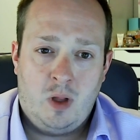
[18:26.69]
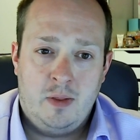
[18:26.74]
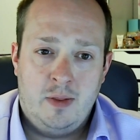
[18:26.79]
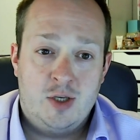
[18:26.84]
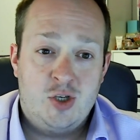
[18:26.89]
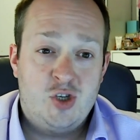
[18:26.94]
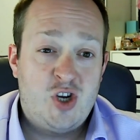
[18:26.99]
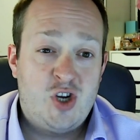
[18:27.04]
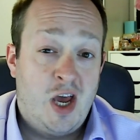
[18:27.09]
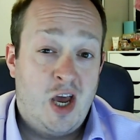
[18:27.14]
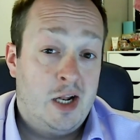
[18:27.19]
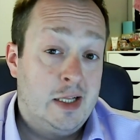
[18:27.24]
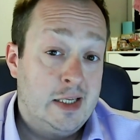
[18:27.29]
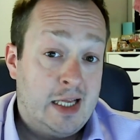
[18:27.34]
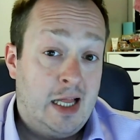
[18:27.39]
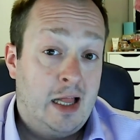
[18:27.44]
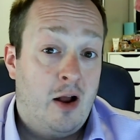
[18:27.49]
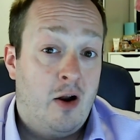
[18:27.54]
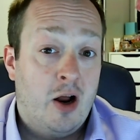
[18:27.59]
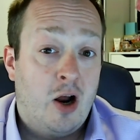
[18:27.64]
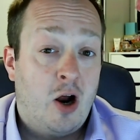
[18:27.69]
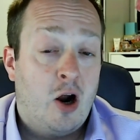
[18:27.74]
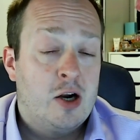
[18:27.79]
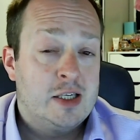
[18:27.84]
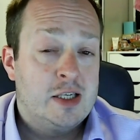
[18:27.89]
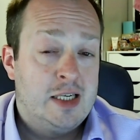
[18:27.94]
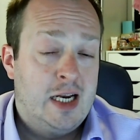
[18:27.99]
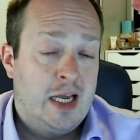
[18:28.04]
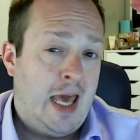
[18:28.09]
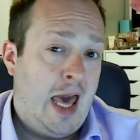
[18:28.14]
This channel is Claire and
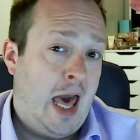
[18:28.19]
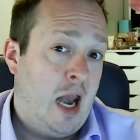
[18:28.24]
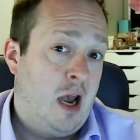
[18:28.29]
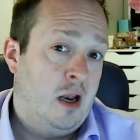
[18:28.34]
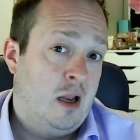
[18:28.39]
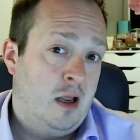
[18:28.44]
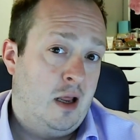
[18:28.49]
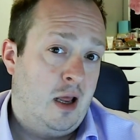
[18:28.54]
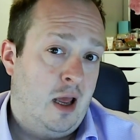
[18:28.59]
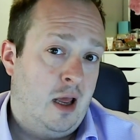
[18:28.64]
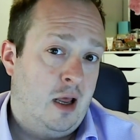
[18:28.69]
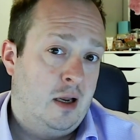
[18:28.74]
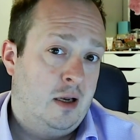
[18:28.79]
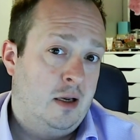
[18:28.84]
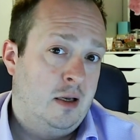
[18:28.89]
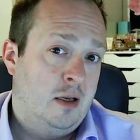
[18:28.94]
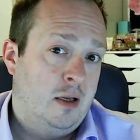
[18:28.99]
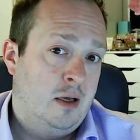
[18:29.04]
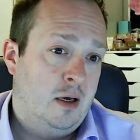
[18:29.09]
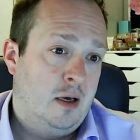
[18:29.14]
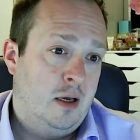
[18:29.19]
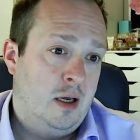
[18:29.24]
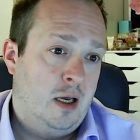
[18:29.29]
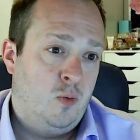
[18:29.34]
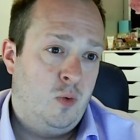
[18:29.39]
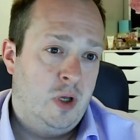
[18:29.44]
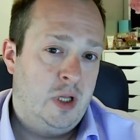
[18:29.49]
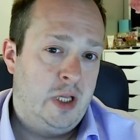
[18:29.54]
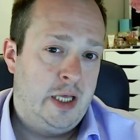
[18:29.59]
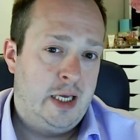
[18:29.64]
Carson in Canada, and it
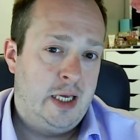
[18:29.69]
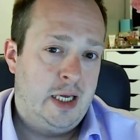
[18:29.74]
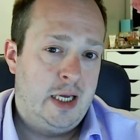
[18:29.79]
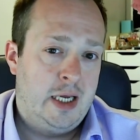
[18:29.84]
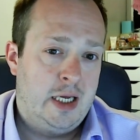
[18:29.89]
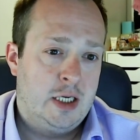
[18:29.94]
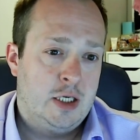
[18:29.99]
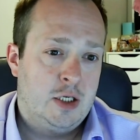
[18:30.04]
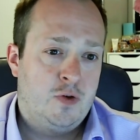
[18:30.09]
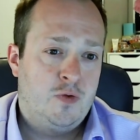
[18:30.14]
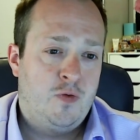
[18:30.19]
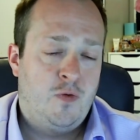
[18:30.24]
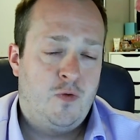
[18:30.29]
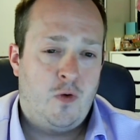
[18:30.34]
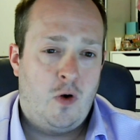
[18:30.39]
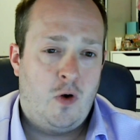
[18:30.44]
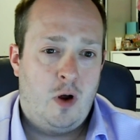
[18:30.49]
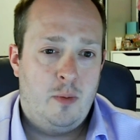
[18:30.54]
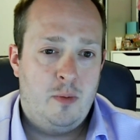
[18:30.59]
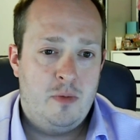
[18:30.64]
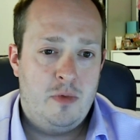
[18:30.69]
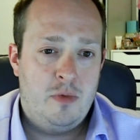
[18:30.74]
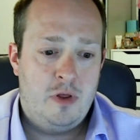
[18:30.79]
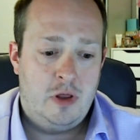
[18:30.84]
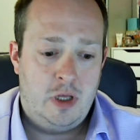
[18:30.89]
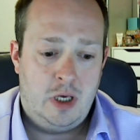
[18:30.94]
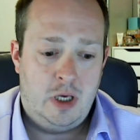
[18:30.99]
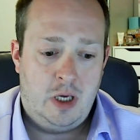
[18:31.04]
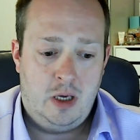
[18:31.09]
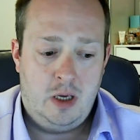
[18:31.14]
really is from
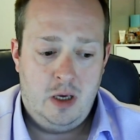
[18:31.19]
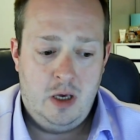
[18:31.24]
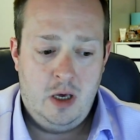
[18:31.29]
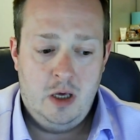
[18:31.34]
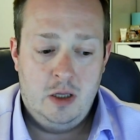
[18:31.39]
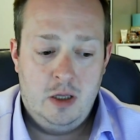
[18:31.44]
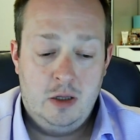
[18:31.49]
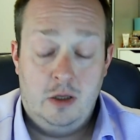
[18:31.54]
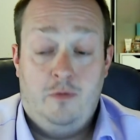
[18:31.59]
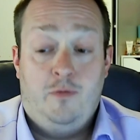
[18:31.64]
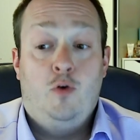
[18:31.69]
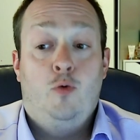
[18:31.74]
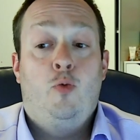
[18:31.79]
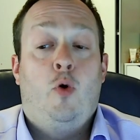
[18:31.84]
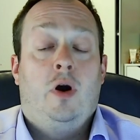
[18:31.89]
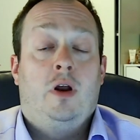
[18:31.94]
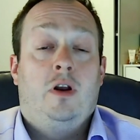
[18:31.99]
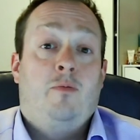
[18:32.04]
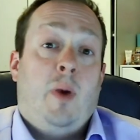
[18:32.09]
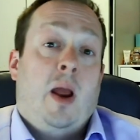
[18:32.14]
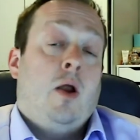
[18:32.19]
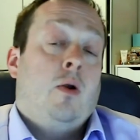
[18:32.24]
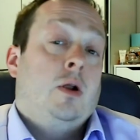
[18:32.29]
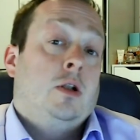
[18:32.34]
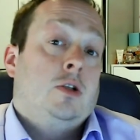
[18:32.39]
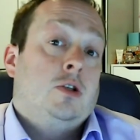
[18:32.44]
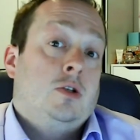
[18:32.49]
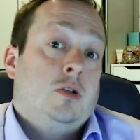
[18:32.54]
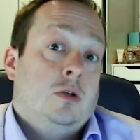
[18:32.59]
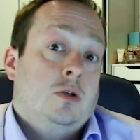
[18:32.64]
the viewpoint of parents.